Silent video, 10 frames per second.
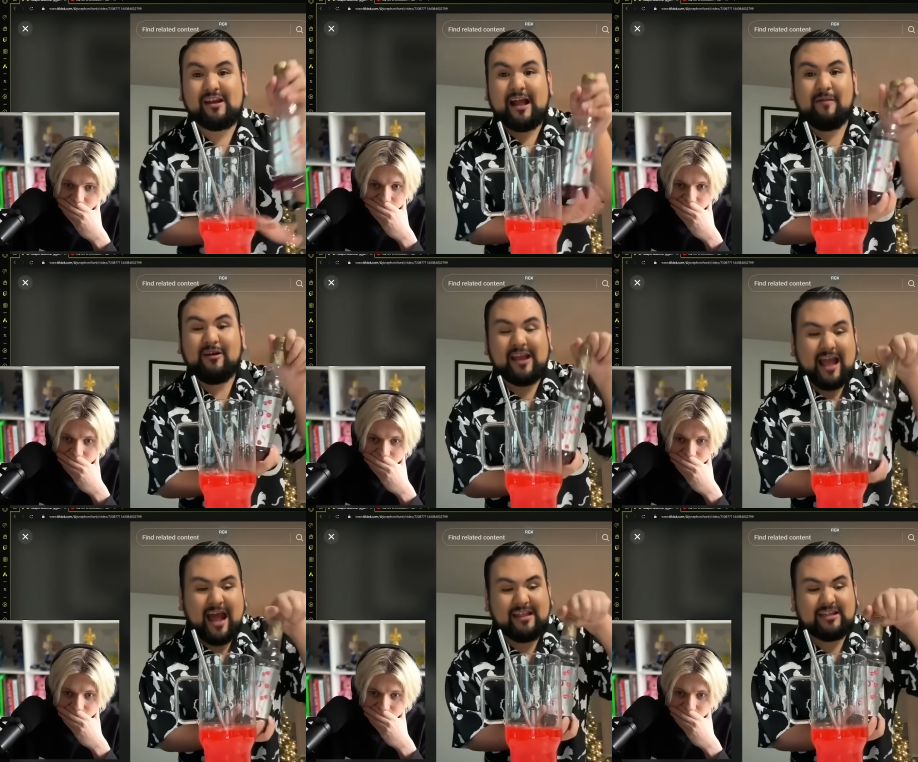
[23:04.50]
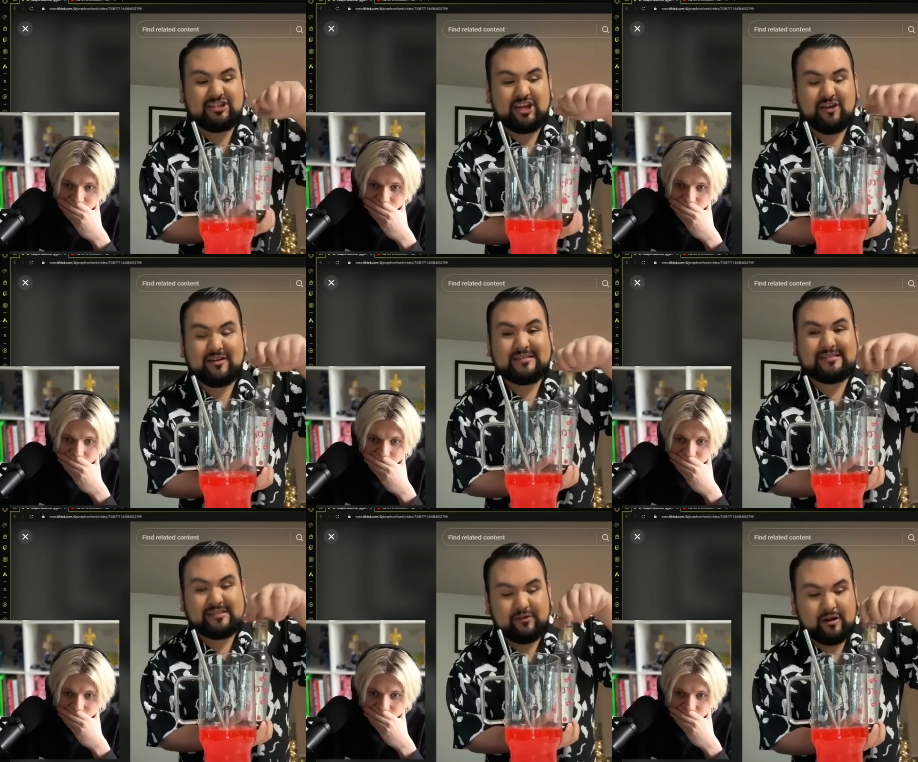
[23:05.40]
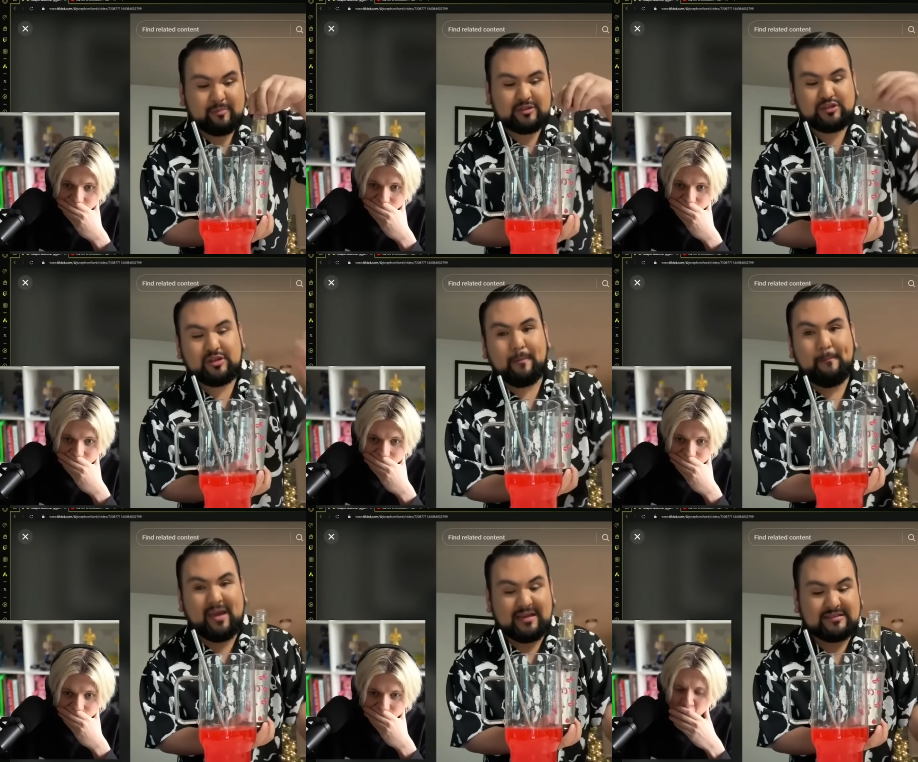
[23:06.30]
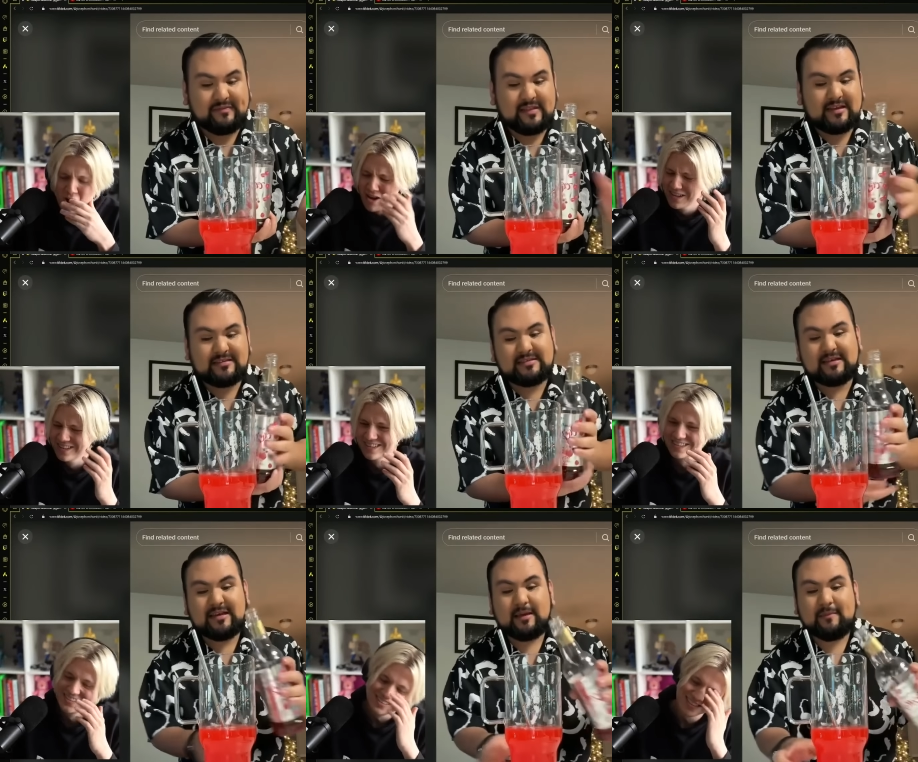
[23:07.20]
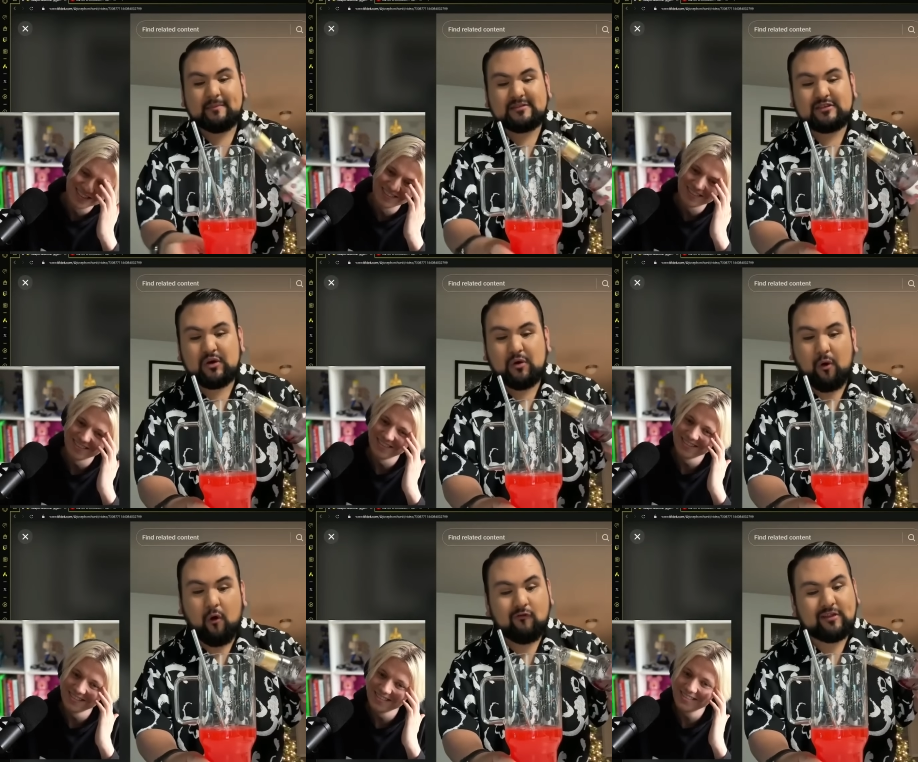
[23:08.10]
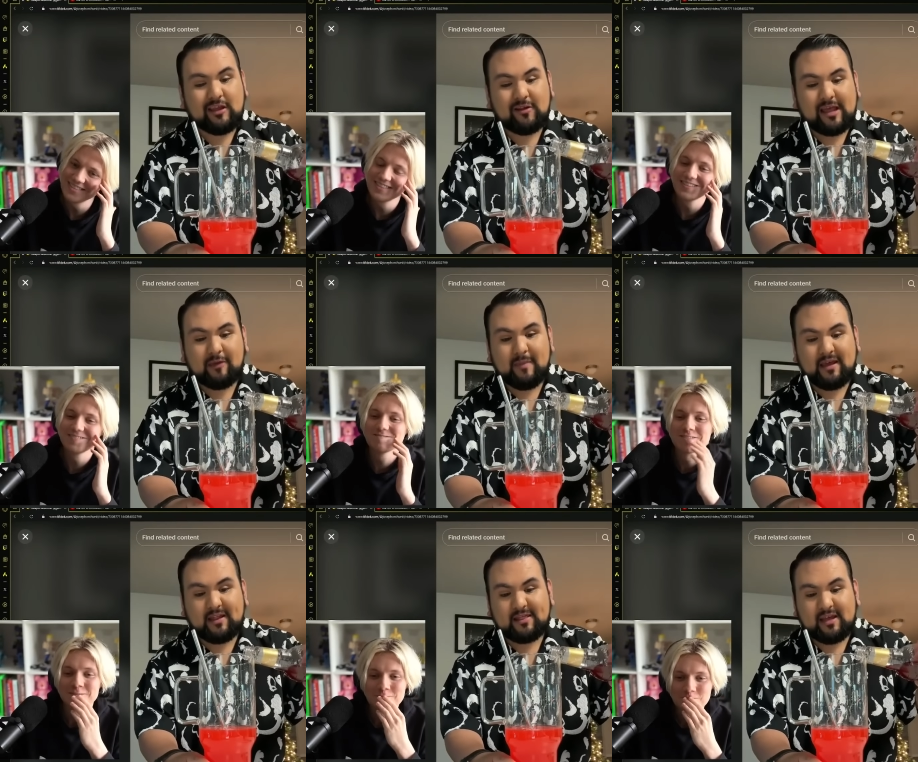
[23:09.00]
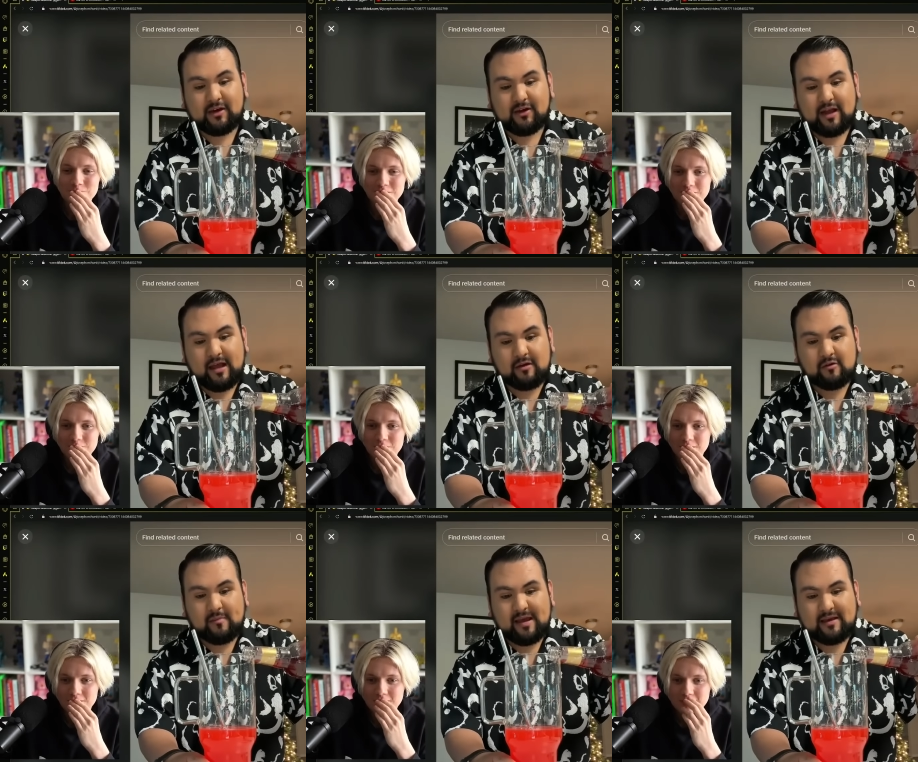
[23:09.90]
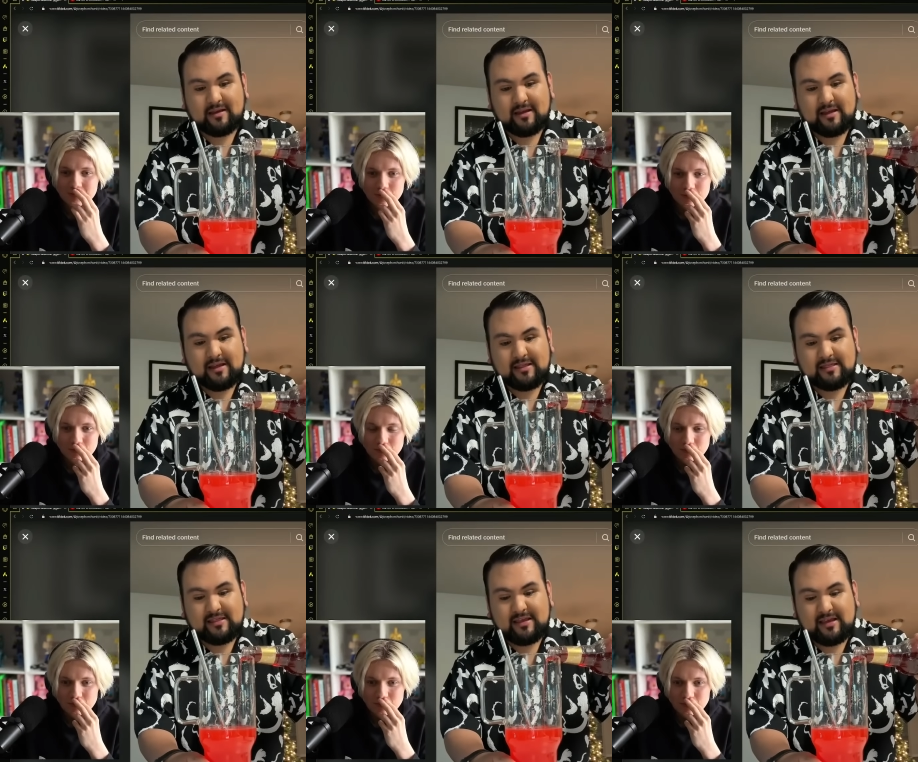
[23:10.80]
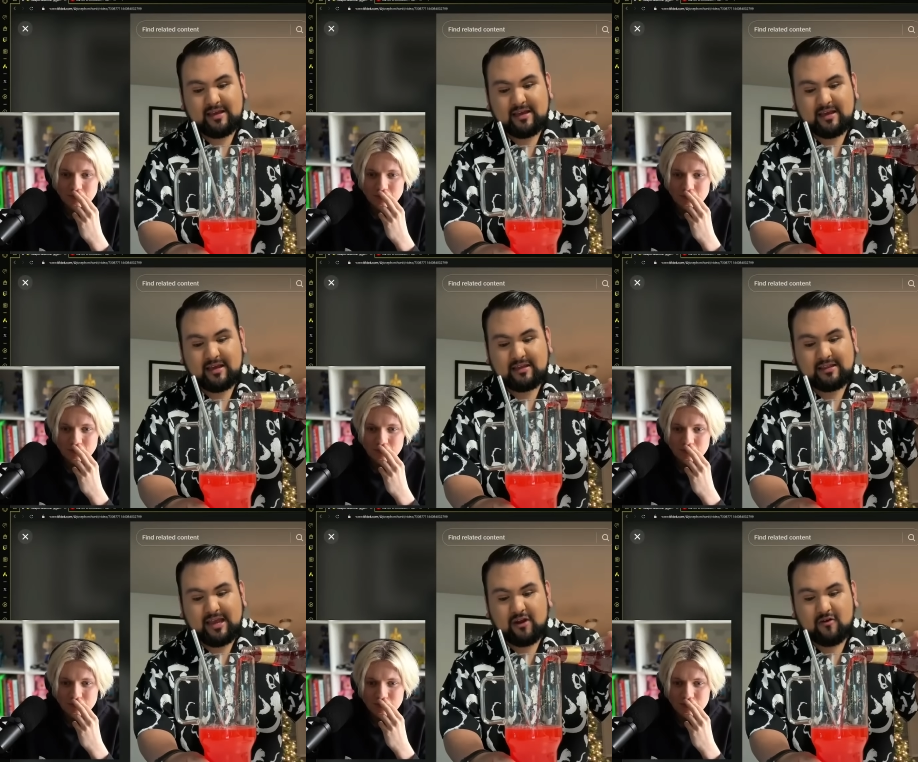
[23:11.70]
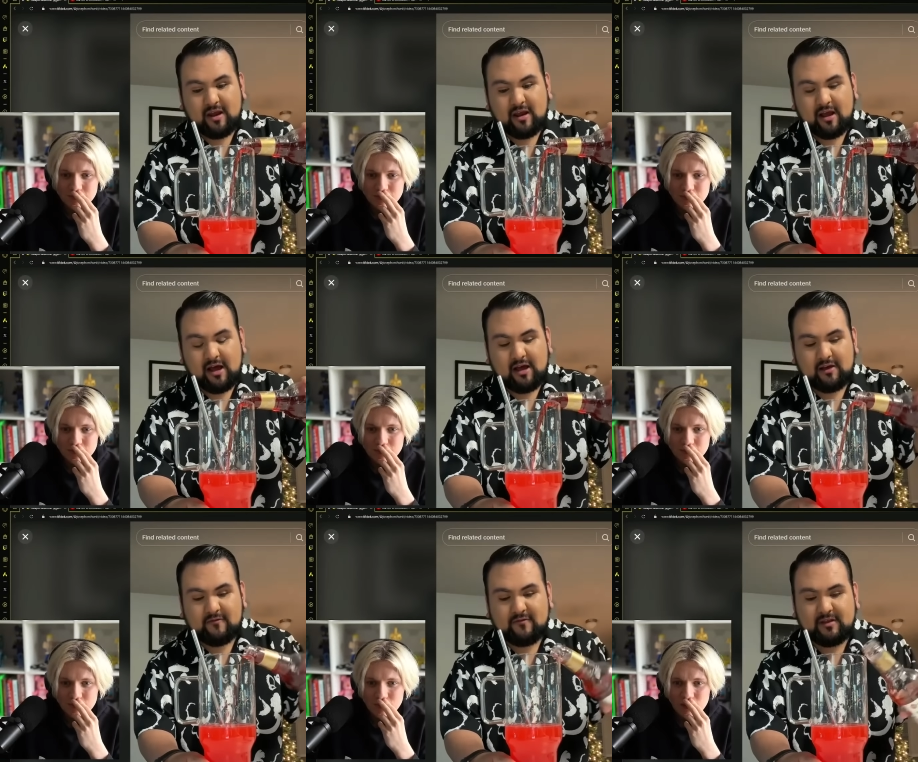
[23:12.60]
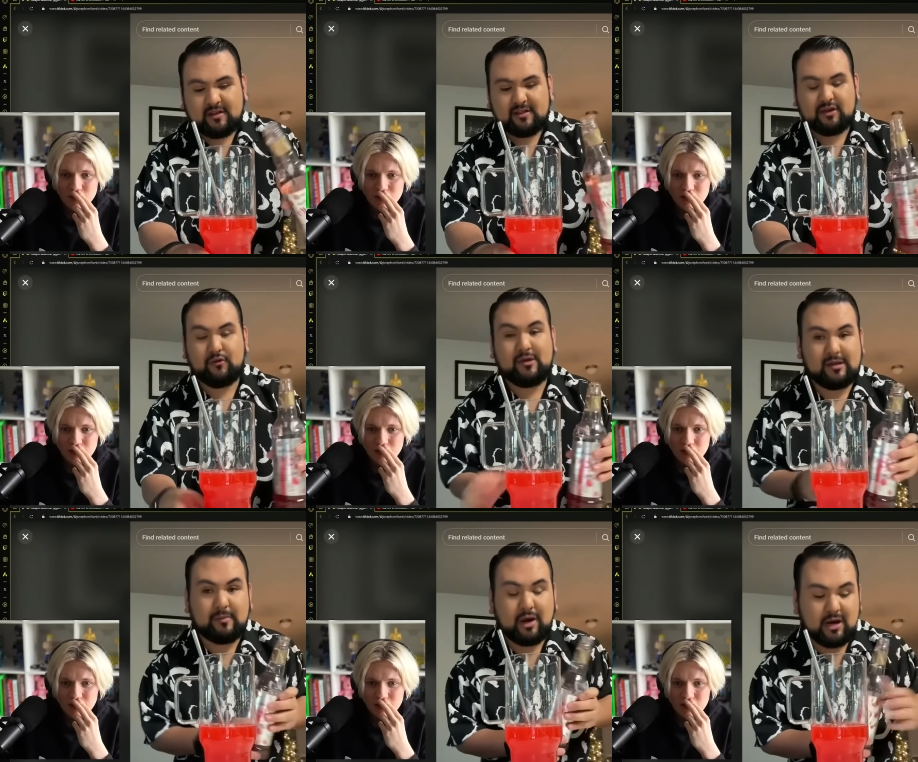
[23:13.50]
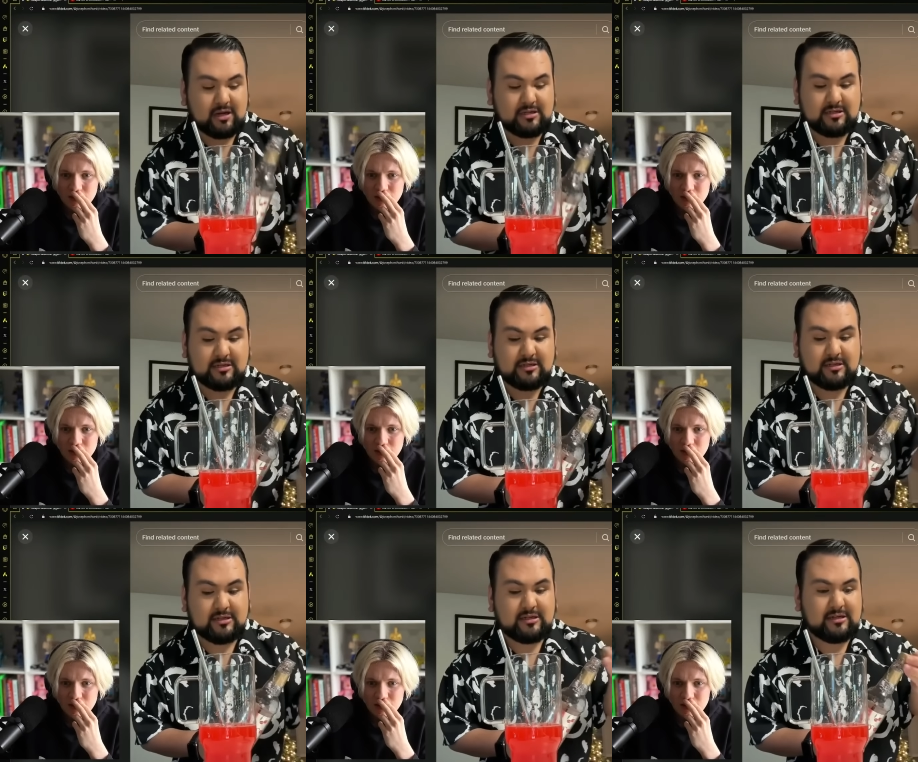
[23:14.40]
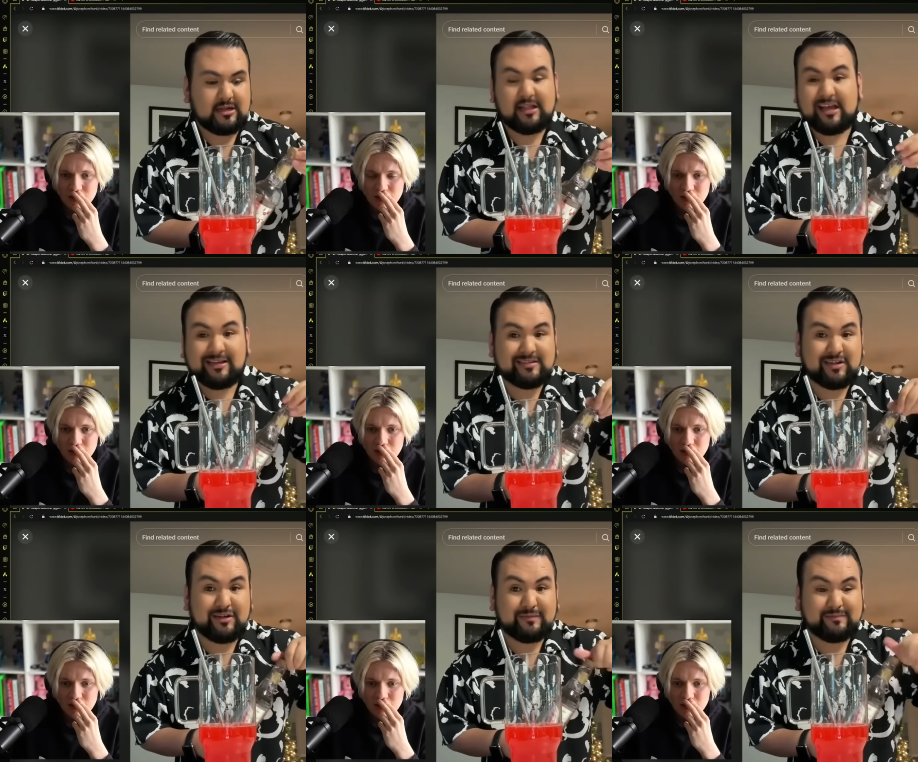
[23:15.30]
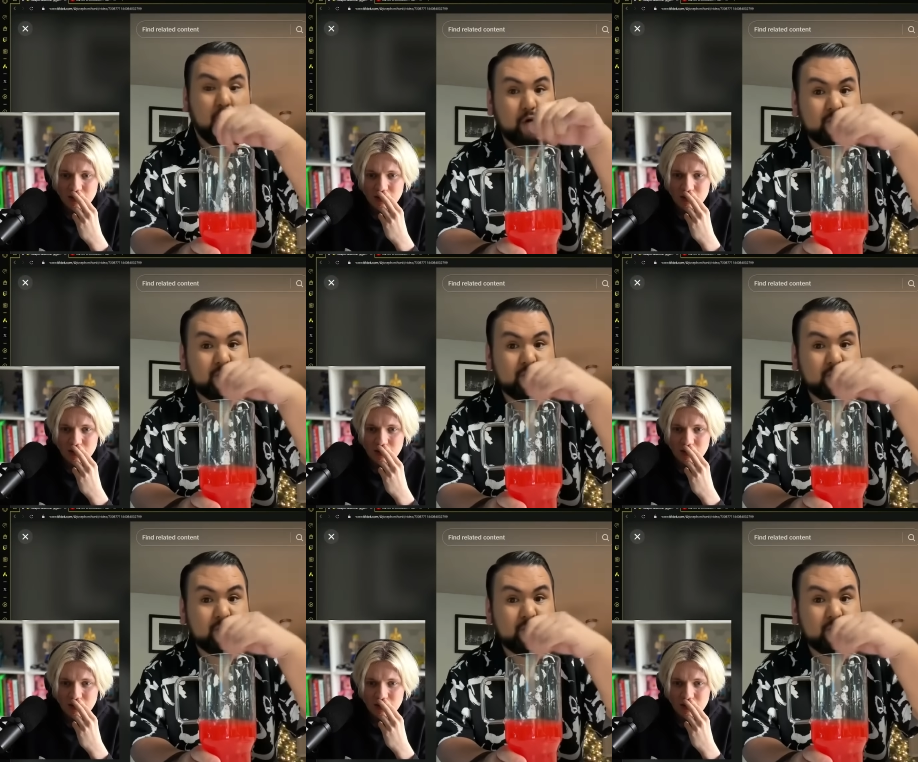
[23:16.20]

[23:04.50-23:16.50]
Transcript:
Speaker 1: different, and I'm gonna add the cherry syrup to the base of this, so hopefully it'll like make it thicker and it'll make the layering of the green part a lot easier.